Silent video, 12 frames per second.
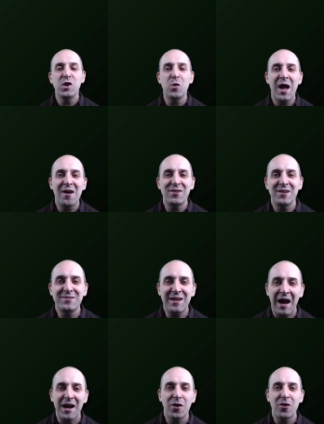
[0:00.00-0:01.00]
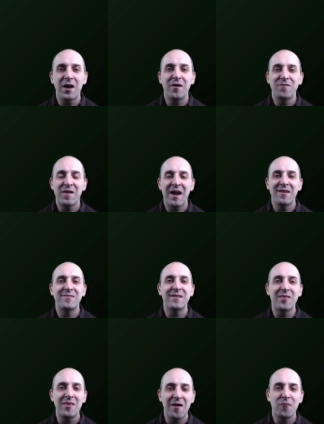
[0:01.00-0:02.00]
You have an entire advanced
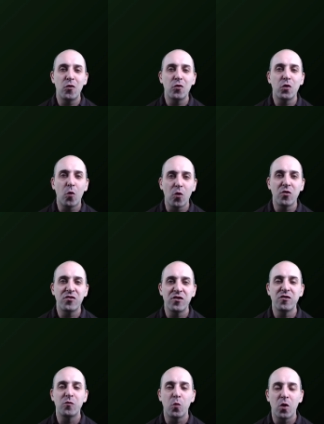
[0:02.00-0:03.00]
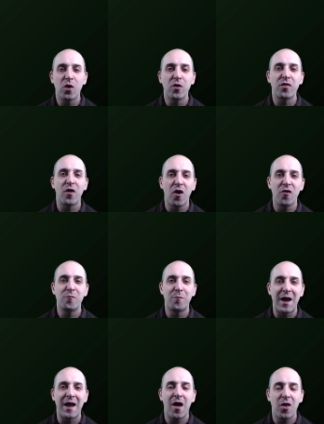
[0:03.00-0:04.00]
level courses worth of
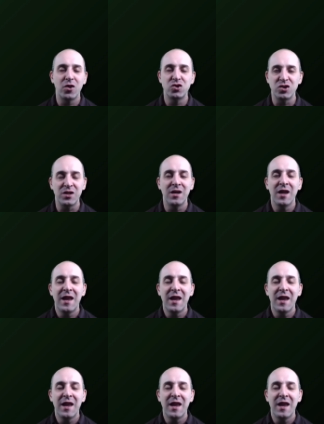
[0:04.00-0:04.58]
biology